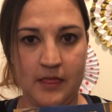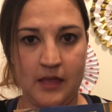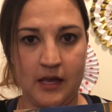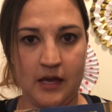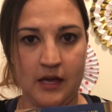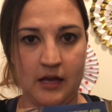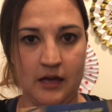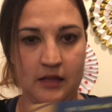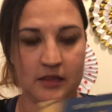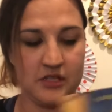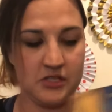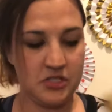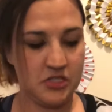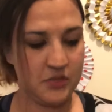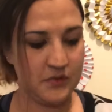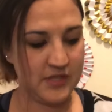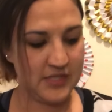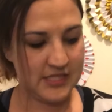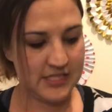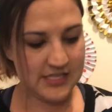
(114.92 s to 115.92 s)
The
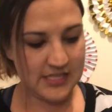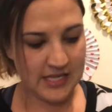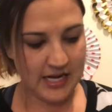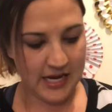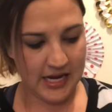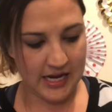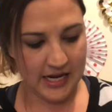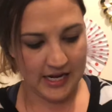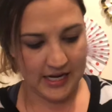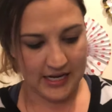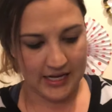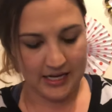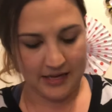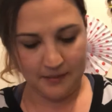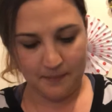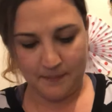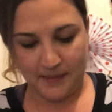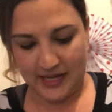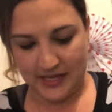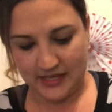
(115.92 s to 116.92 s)
students that I
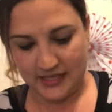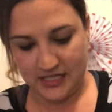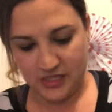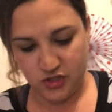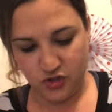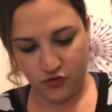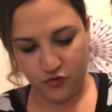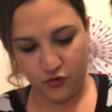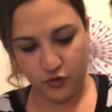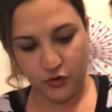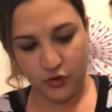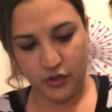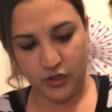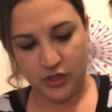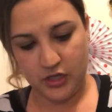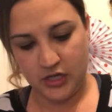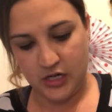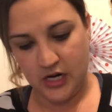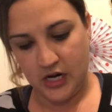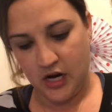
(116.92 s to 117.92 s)
make these
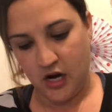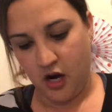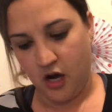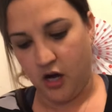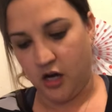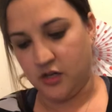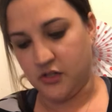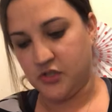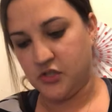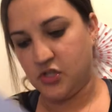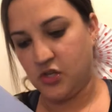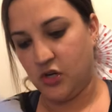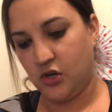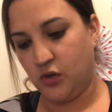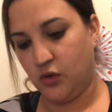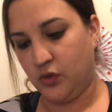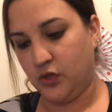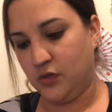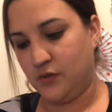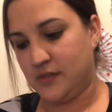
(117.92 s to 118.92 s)
for
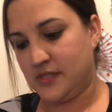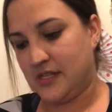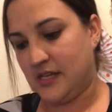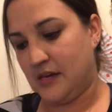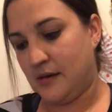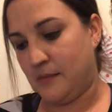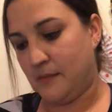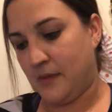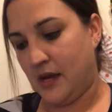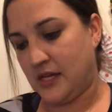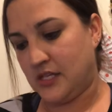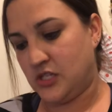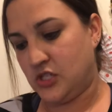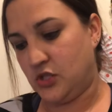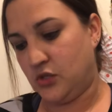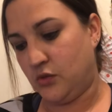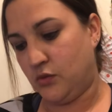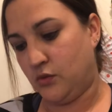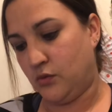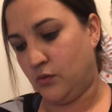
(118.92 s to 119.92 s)
also use them
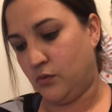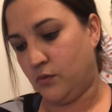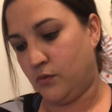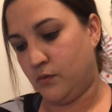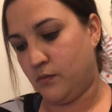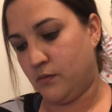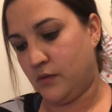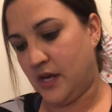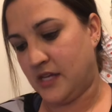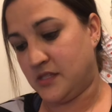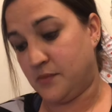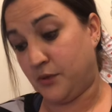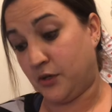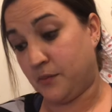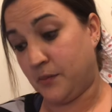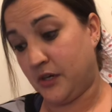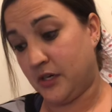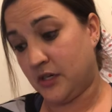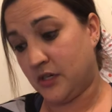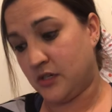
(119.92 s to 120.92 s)
as a
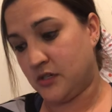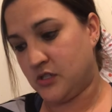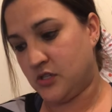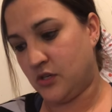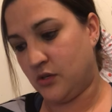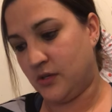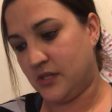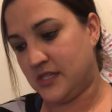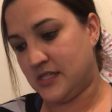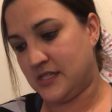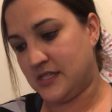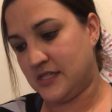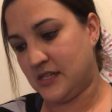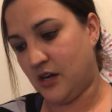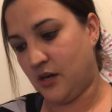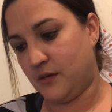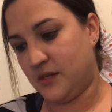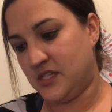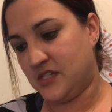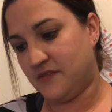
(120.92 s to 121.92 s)
bookmark, so it's
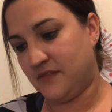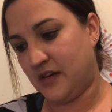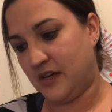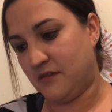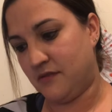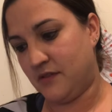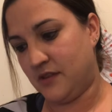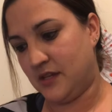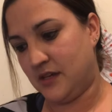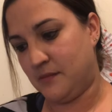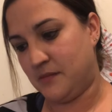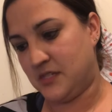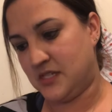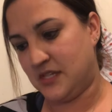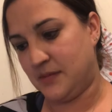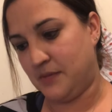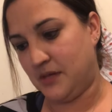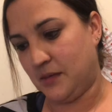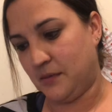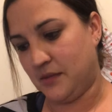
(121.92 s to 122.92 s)
always fun for them
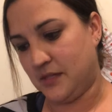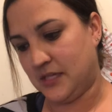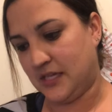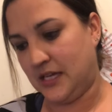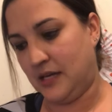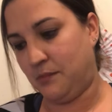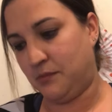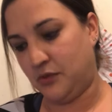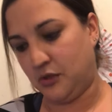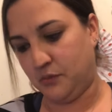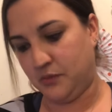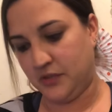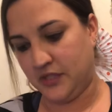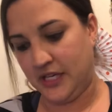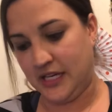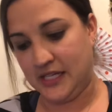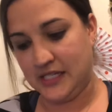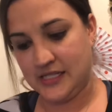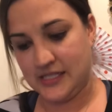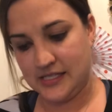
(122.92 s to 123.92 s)
to able to keep their
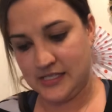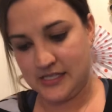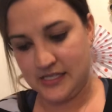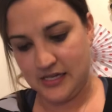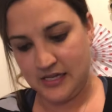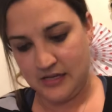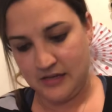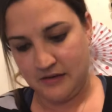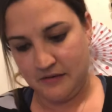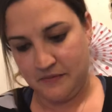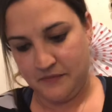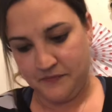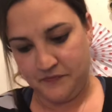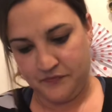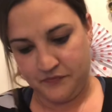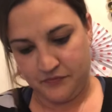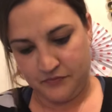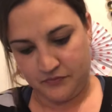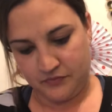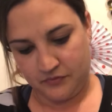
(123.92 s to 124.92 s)
place.
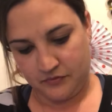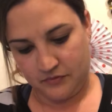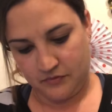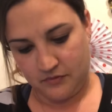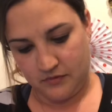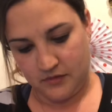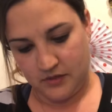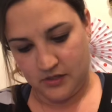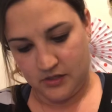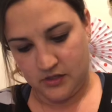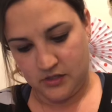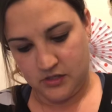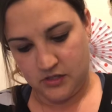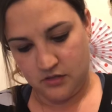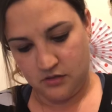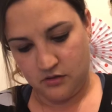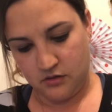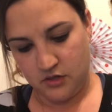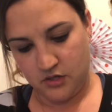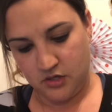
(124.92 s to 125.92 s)

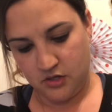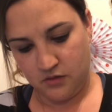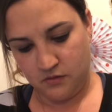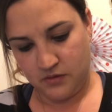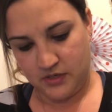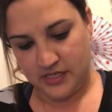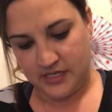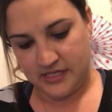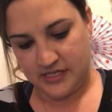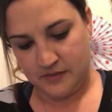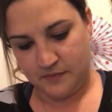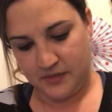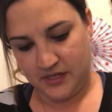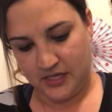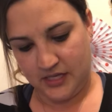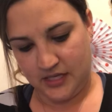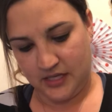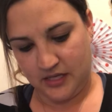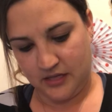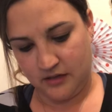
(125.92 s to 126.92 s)
So you don't want it to
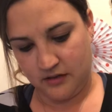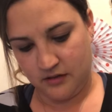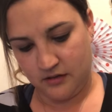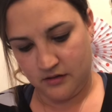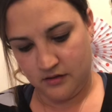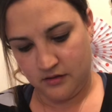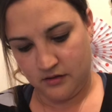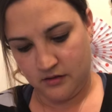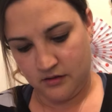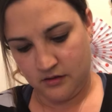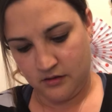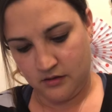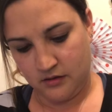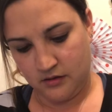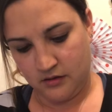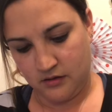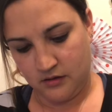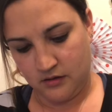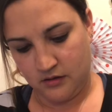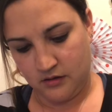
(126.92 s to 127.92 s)
be
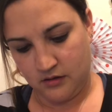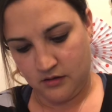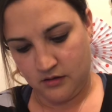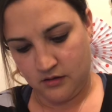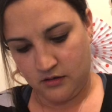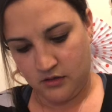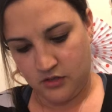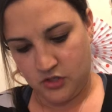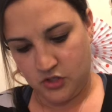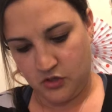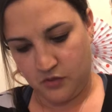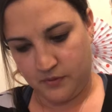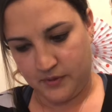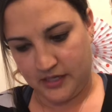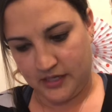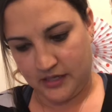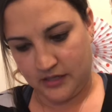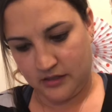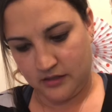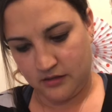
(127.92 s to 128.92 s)
too
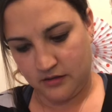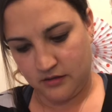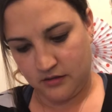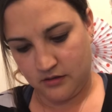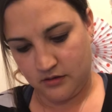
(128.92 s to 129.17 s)
big.